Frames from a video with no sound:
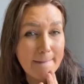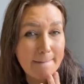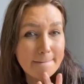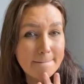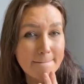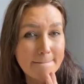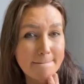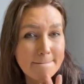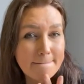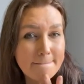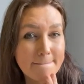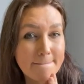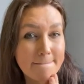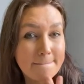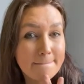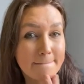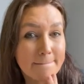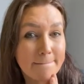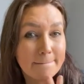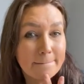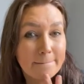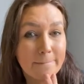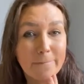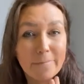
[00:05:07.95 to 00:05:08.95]

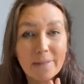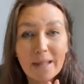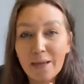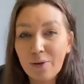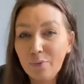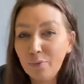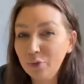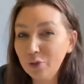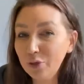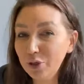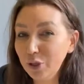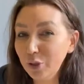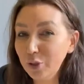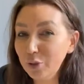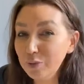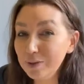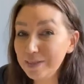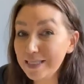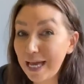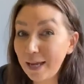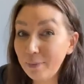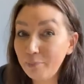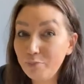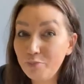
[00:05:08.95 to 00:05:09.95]
Hmm, I wonder
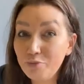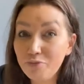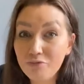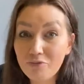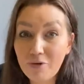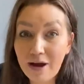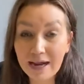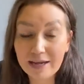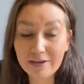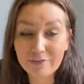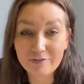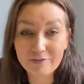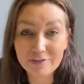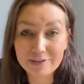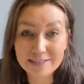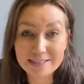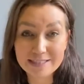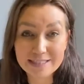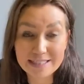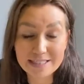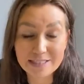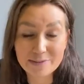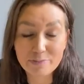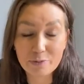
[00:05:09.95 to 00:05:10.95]
who's had
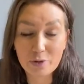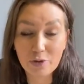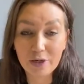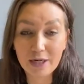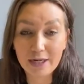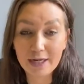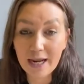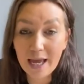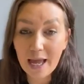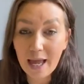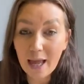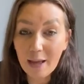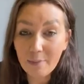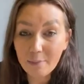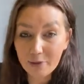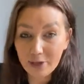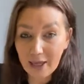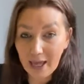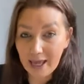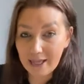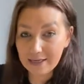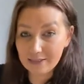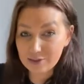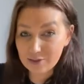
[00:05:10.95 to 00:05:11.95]
breakfast this morning.
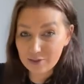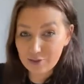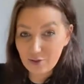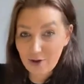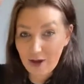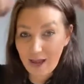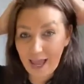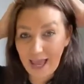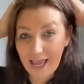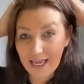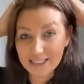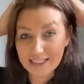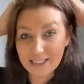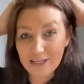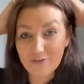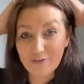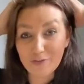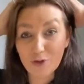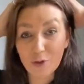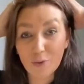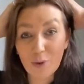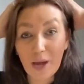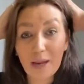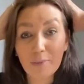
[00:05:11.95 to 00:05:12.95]
Put your hands on your head
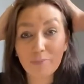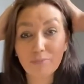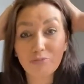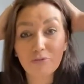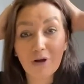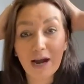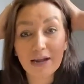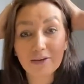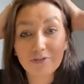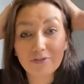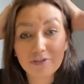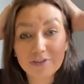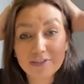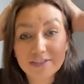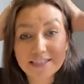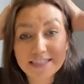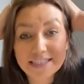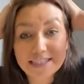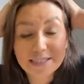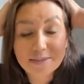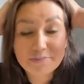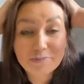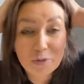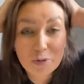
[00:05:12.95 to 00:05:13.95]
if you had breakfast
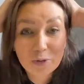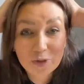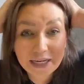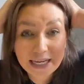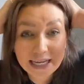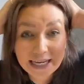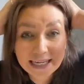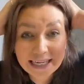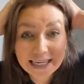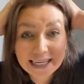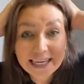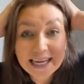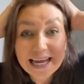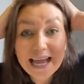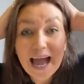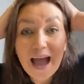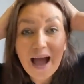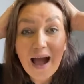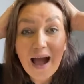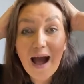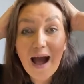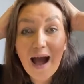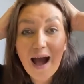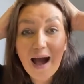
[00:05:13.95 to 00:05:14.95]
this morning.
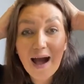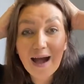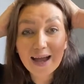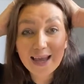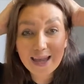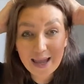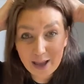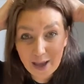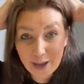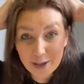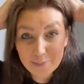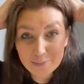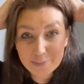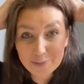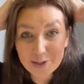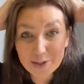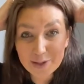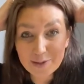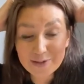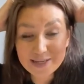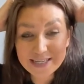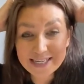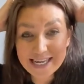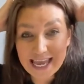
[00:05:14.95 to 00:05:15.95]
I hope
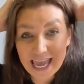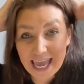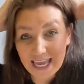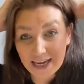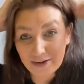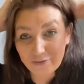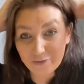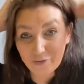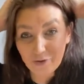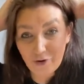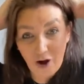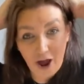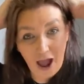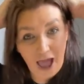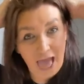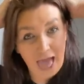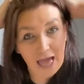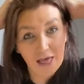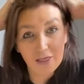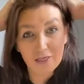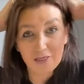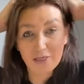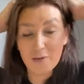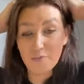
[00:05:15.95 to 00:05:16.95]
you did, for our
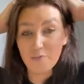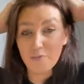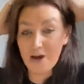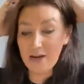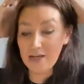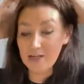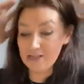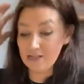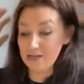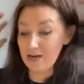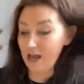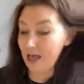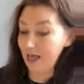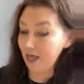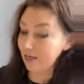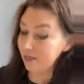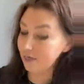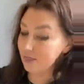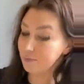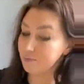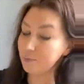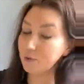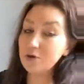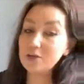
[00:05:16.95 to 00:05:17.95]
healthy brains and our
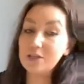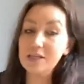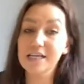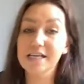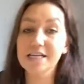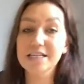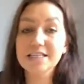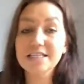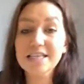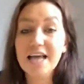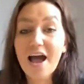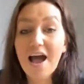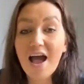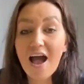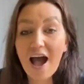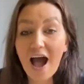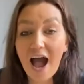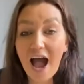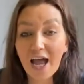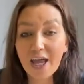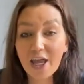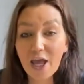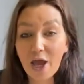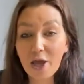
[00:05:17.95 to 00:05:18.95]
healthy bodies.
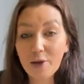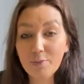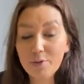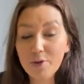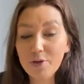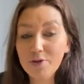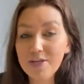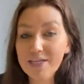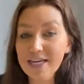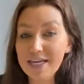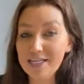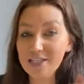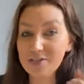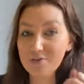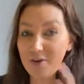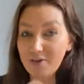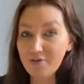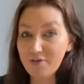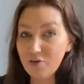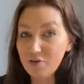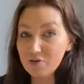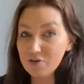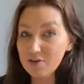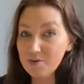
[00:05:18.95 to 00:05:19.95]
I hope you did. So
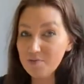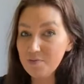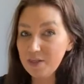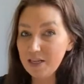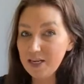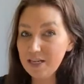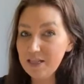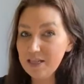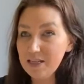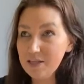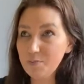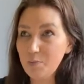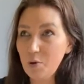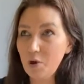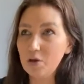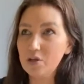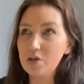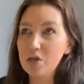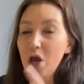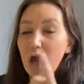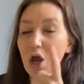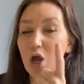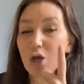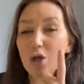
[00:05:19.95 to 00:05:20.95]
I've got something in this
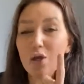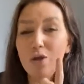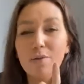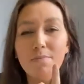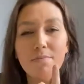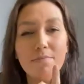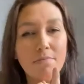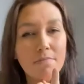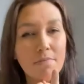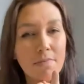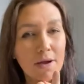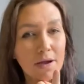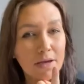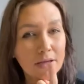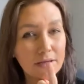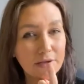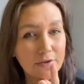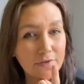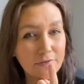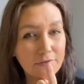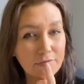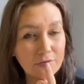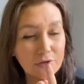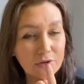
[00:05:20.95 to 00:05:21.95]
box you might
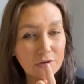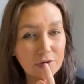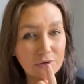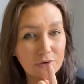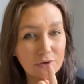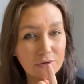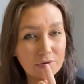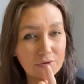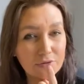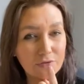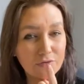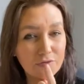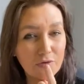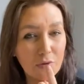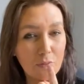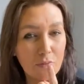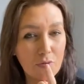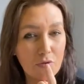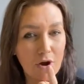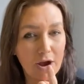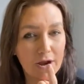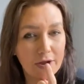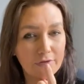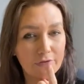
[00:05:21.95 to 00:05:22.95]
have used for
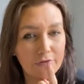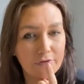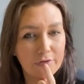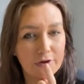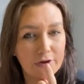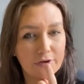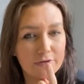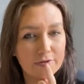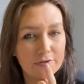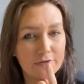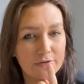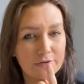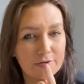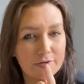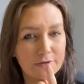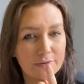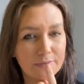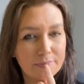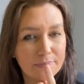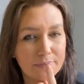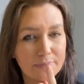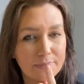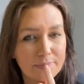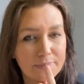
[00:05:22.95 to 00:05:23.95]
breakfast.
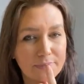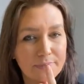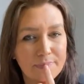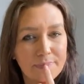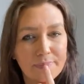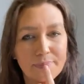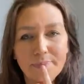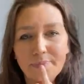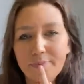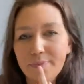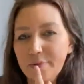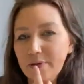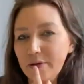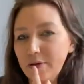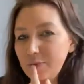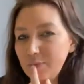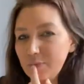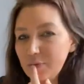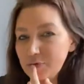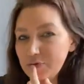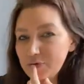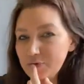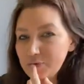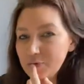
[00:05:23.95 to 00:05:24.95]
Hmm, I
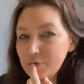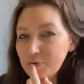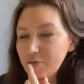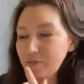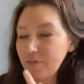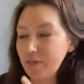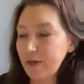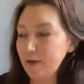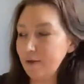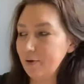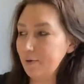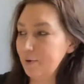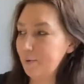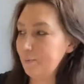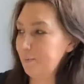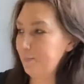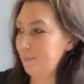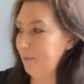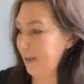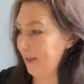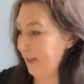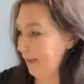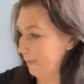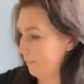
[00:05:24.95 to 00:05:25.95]
wonder what that
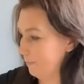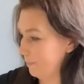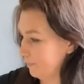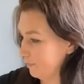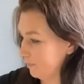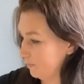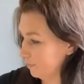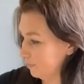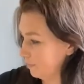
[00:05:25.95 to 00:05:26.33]
could be.